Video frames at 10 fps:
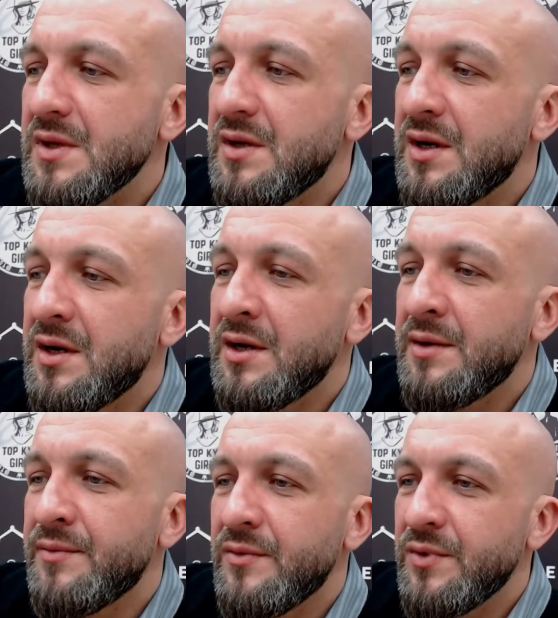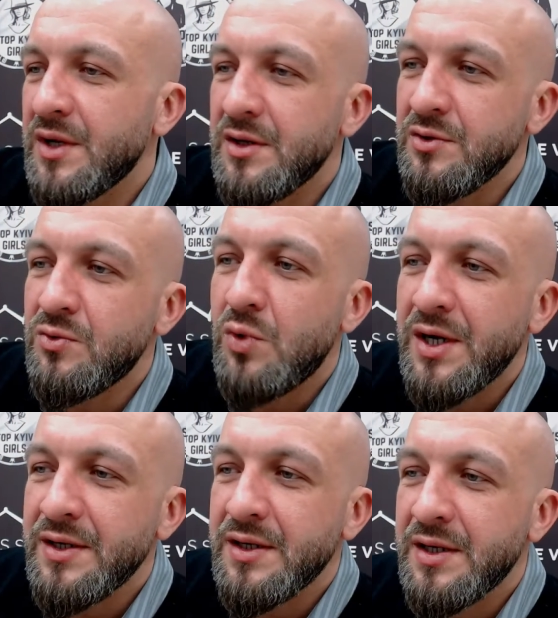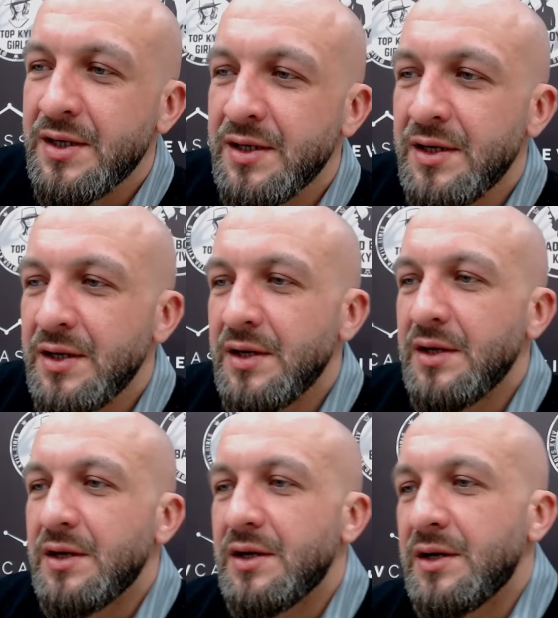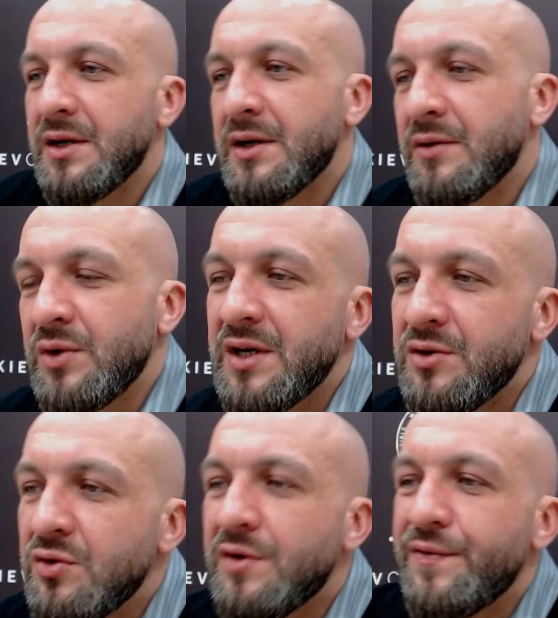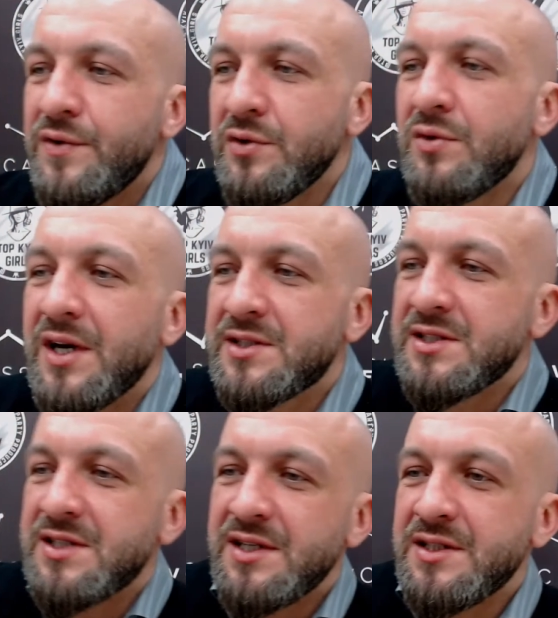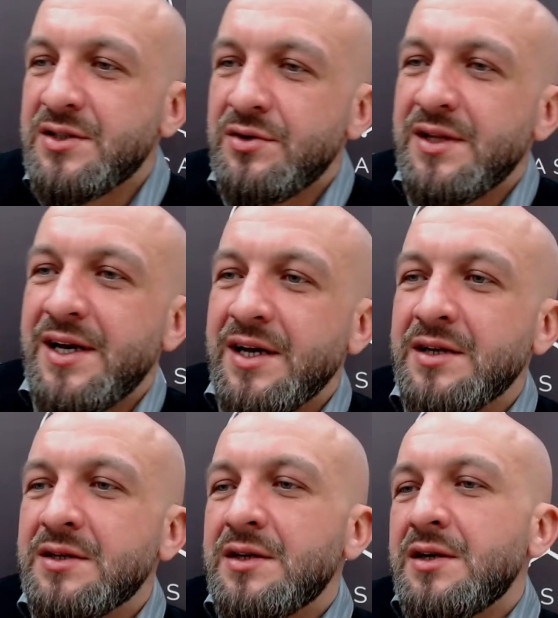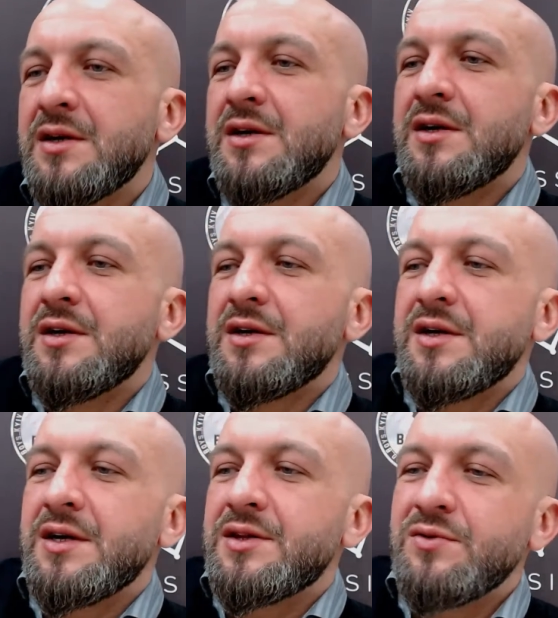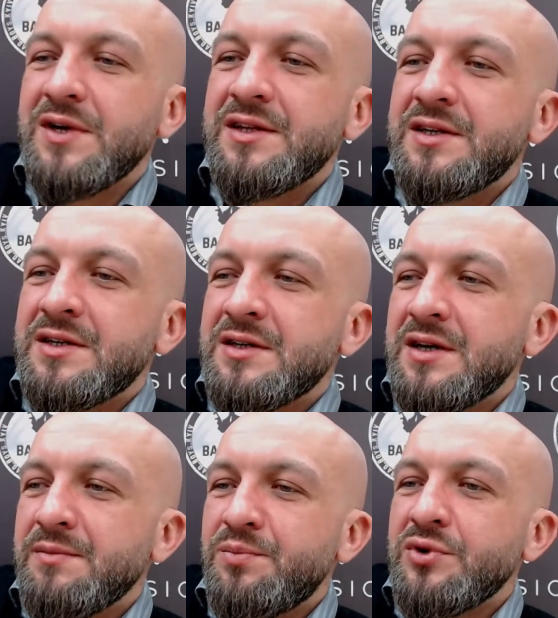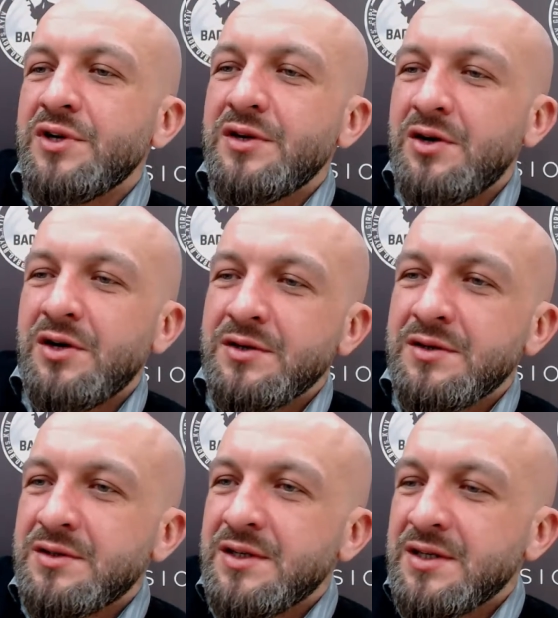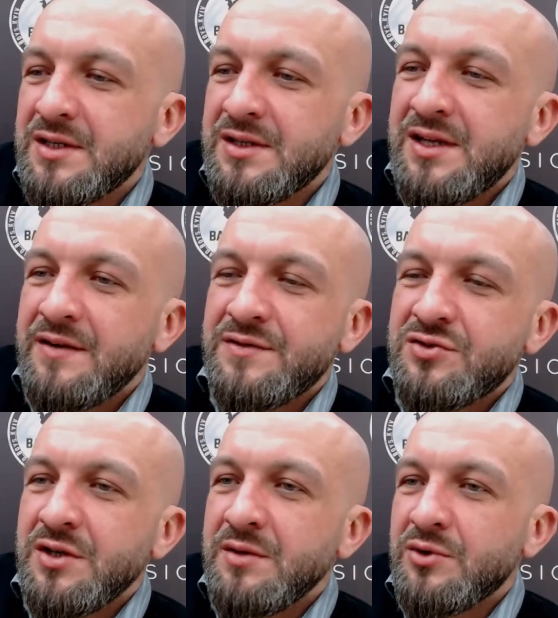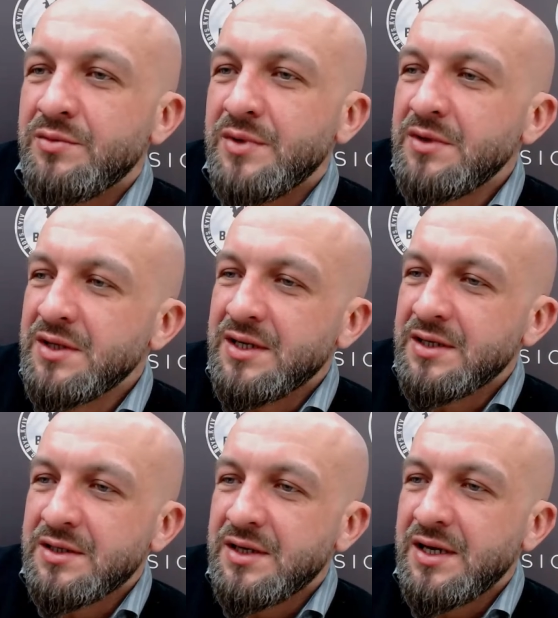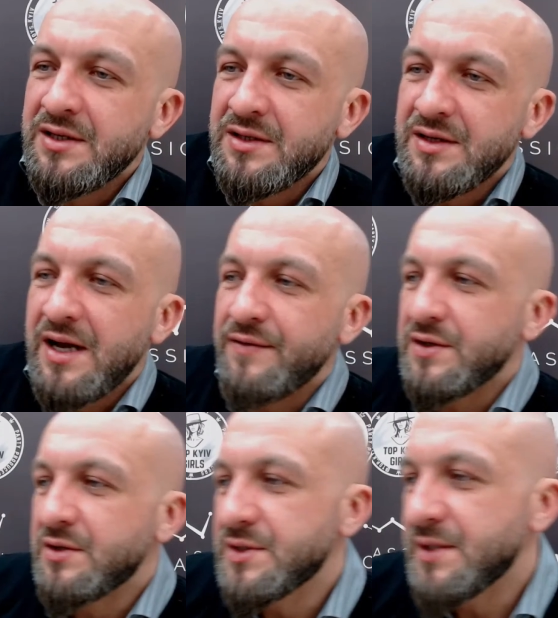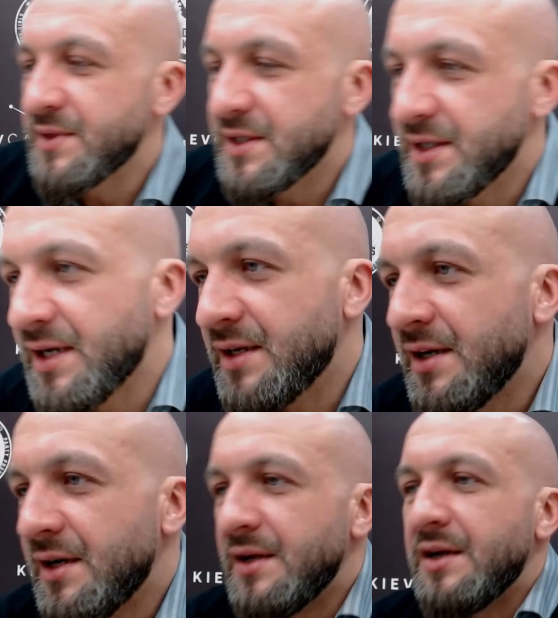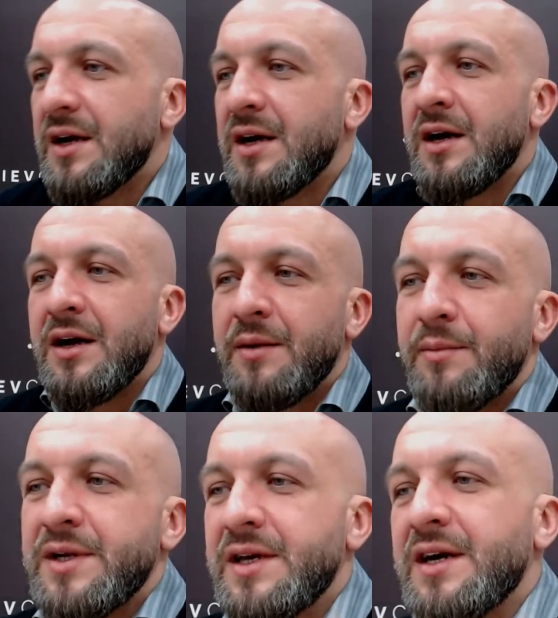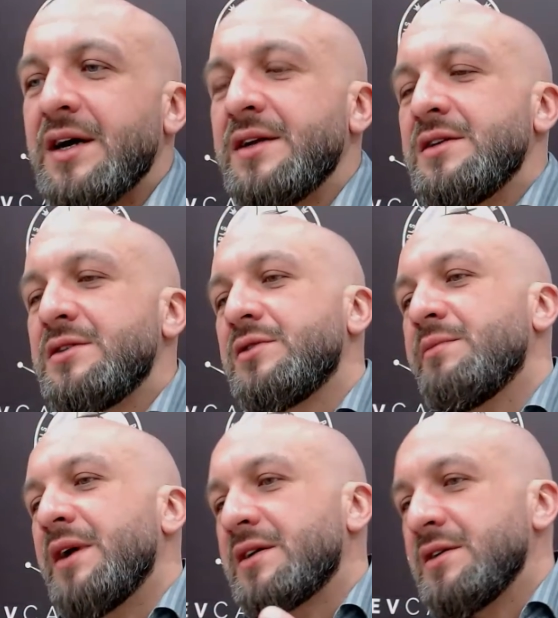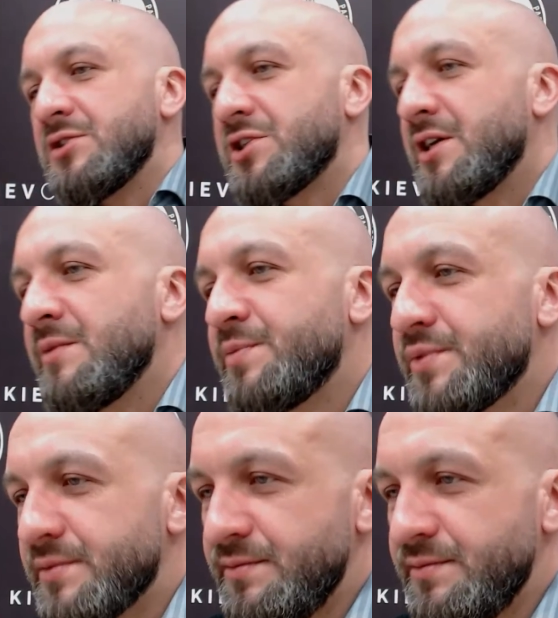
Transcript: one. We're gonna do a few exercises online together and put it on like a live stream or maybe like edit it after or something like that. But yeah, I need to get back in shape